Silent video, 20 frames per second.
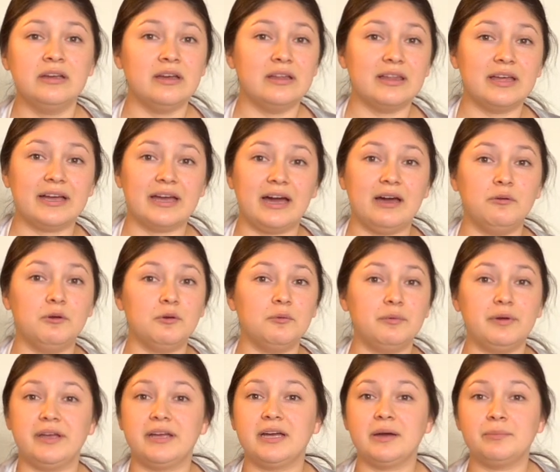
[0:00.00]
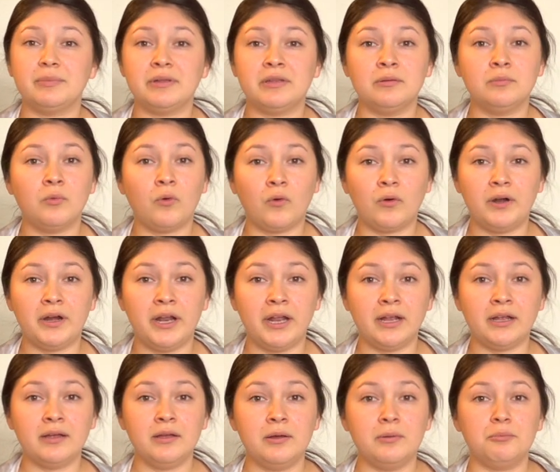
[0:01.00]
Like, I would wake up in the
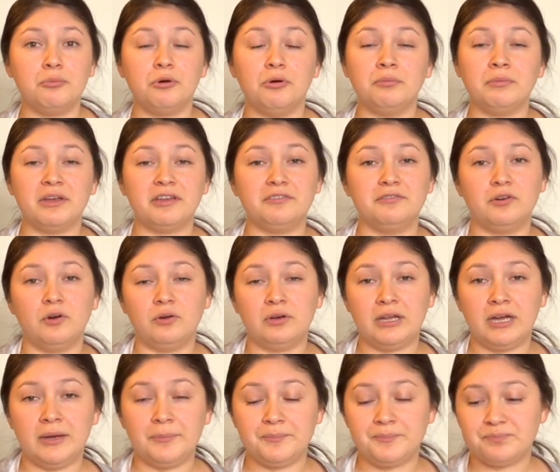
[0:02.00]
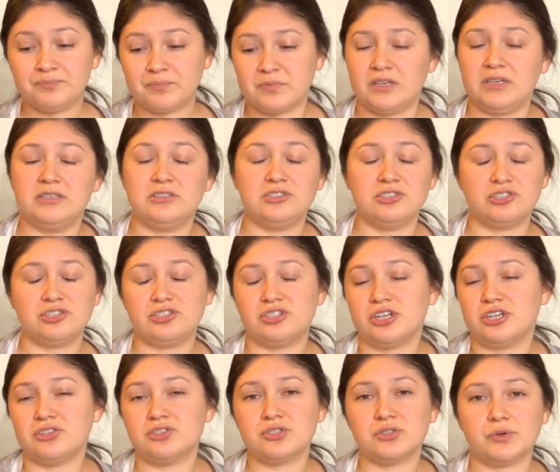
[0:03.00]
morning, pull my phone up, and just
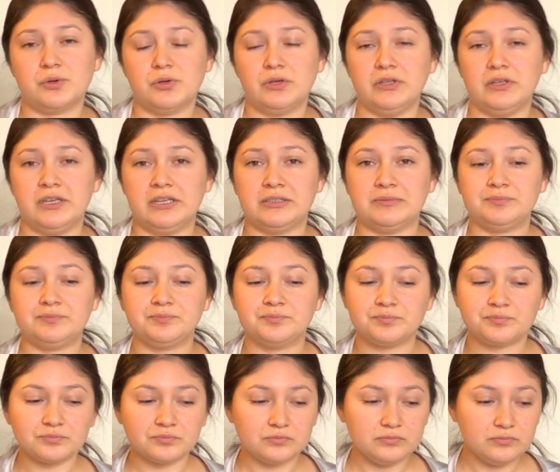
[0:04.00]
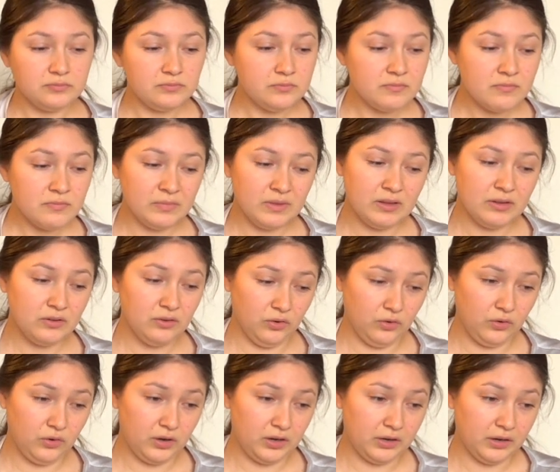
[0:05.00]
start scrolling.
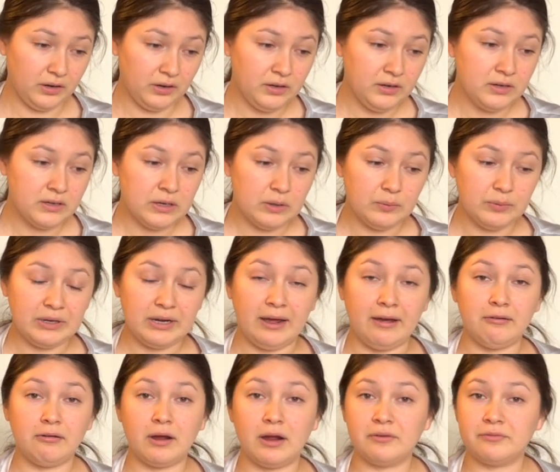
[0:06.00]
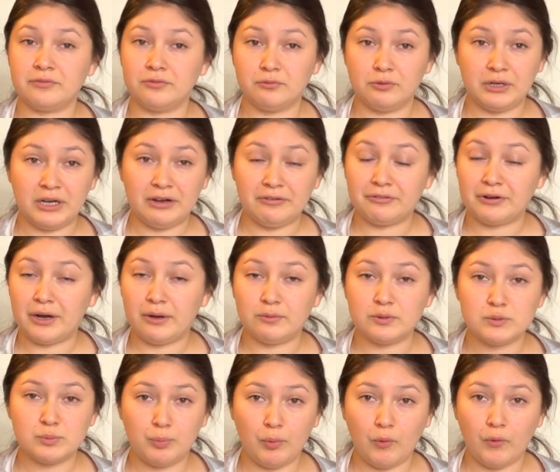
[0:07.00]
Or whenever I
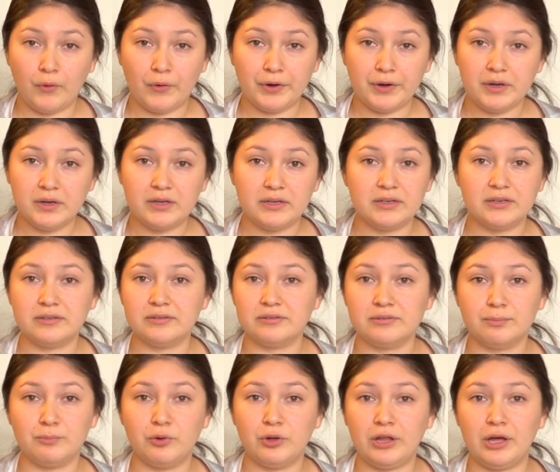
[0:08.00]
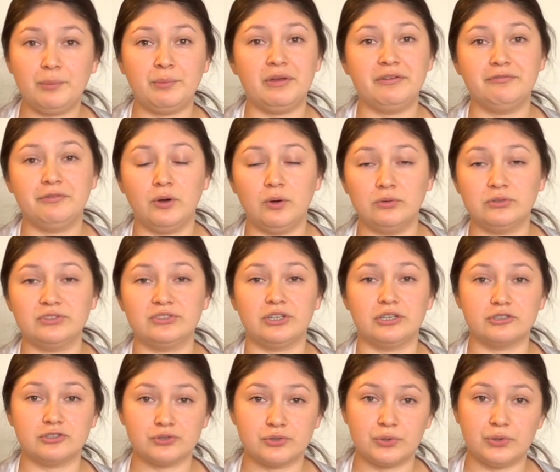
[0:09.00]
was bored, pull out my phone,
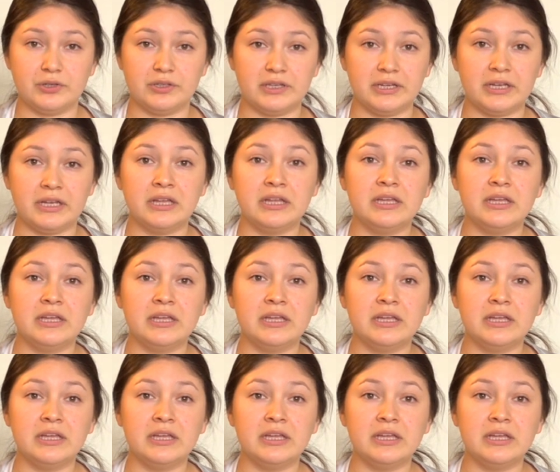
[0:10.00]
start scrolling.